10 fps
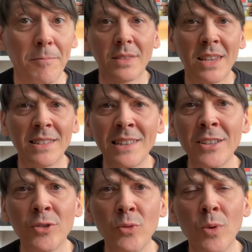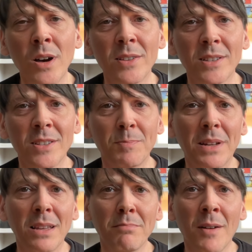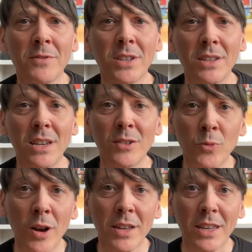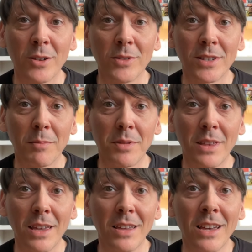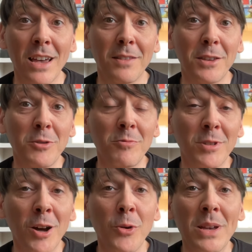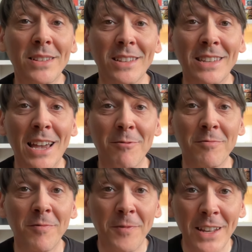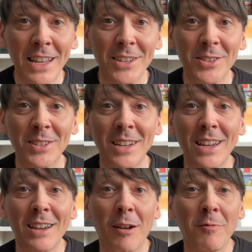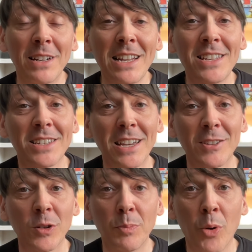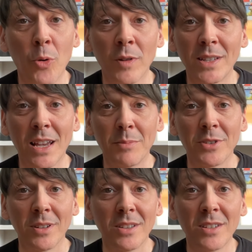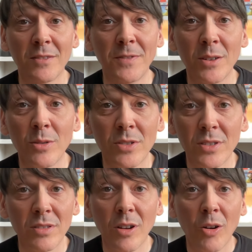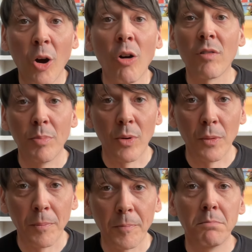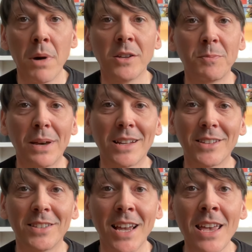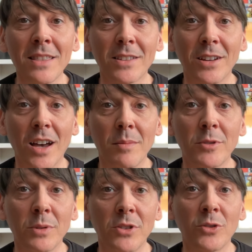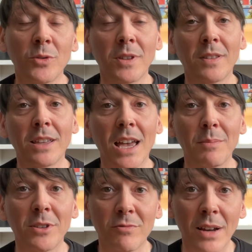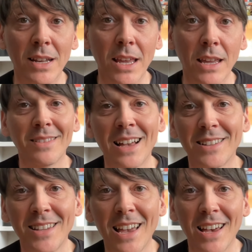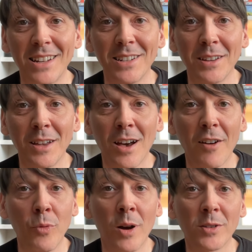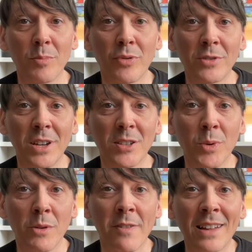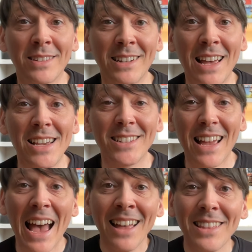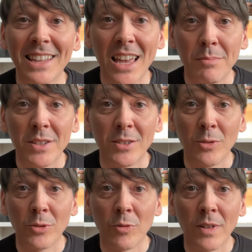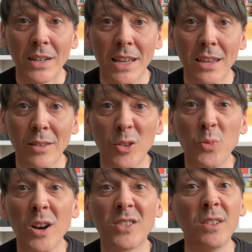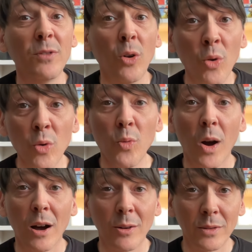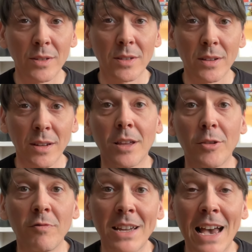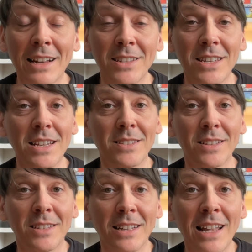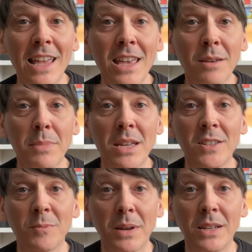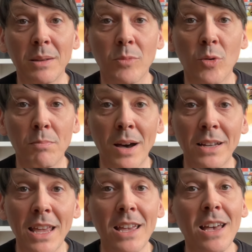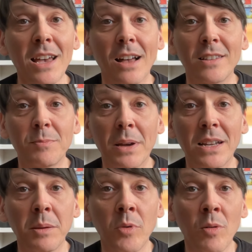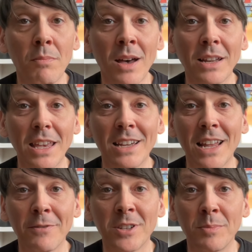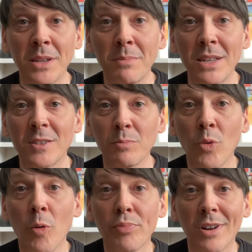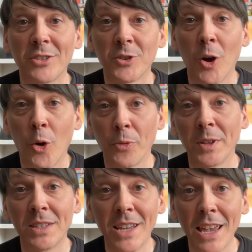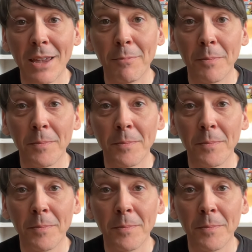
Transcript: There's little worse than spending months and years working on something that you know isn't yet finished and releasing it to a poor reception. It just feels horrible. Much better to take the time to ensure that the game is ready. That said, I've worked on projects where we've had delays and the game is still not ready. The worst of all worlds. Now the reality is that delaying means spending more money, and spending more money inevitably means more pressure on the team.